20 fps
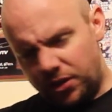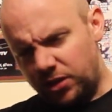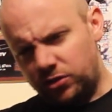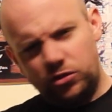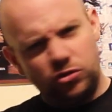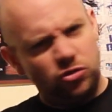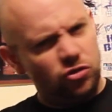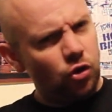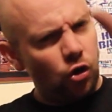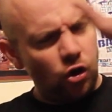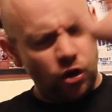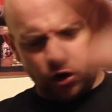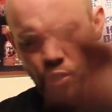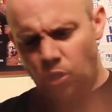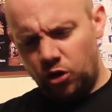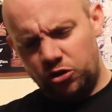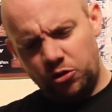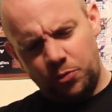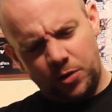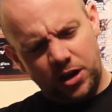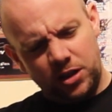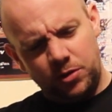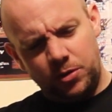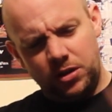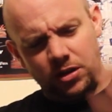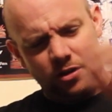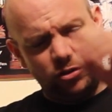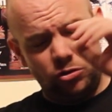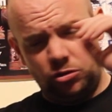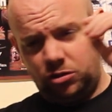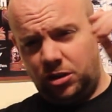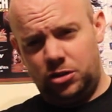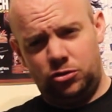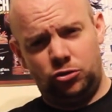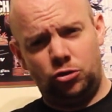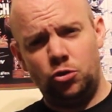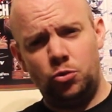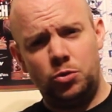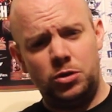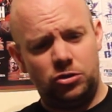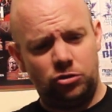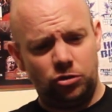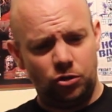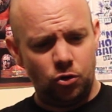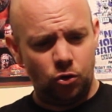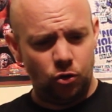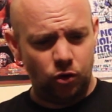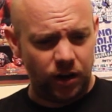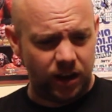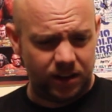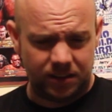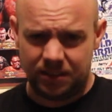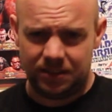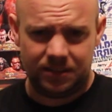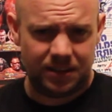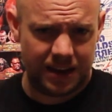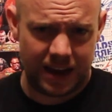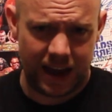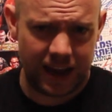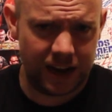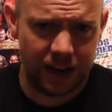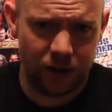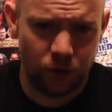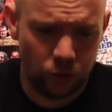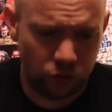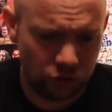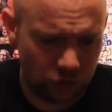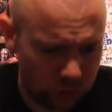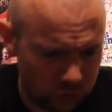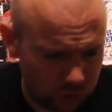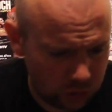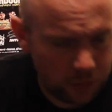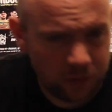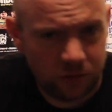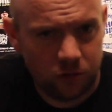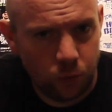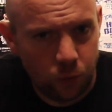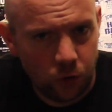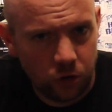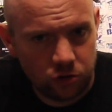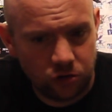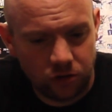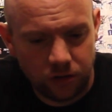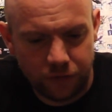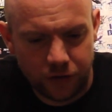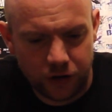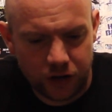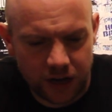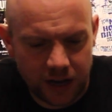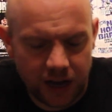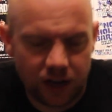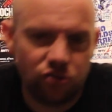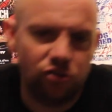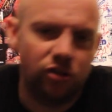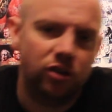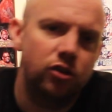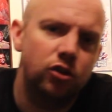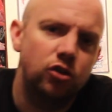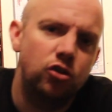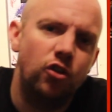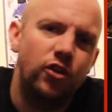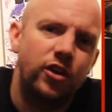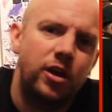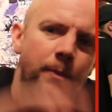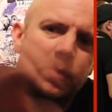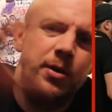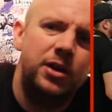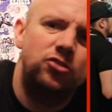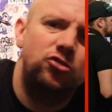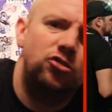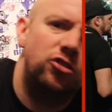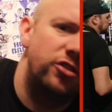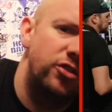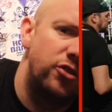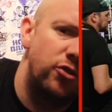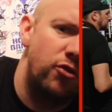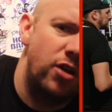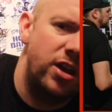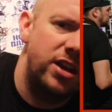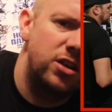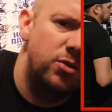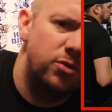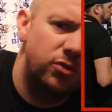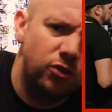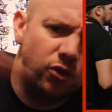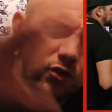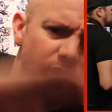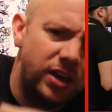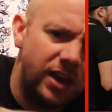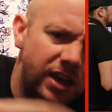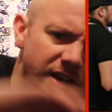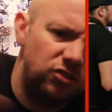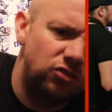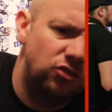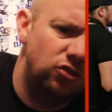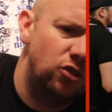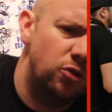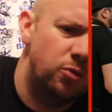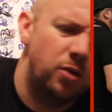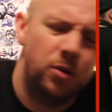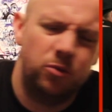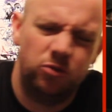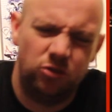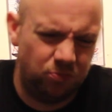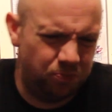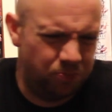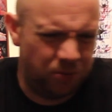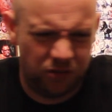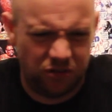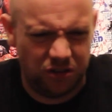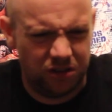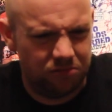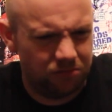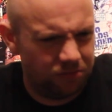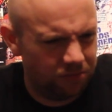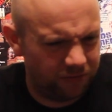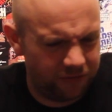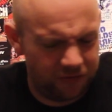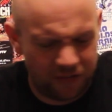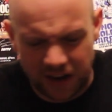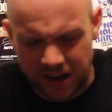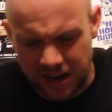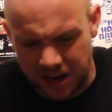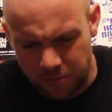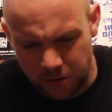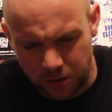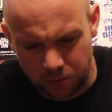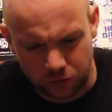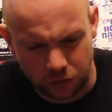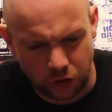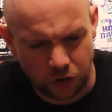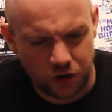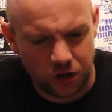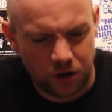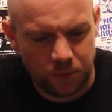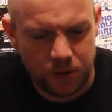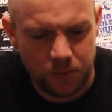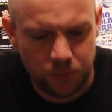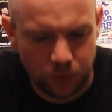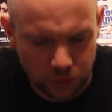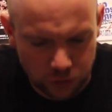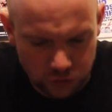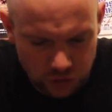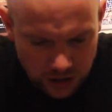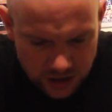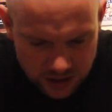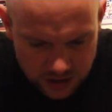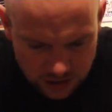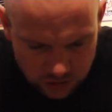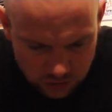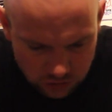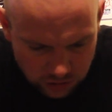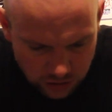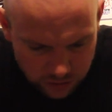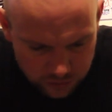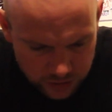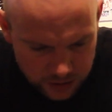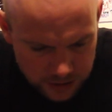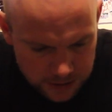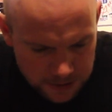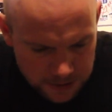This is not in order, by the way. This is like 2 weeks ago, and I didn't take any notes, so I was too busy watching fucking action. I could have got like a picture in the ring with all the guys, but I was busy fanning about, talking to people and drinking and stuff.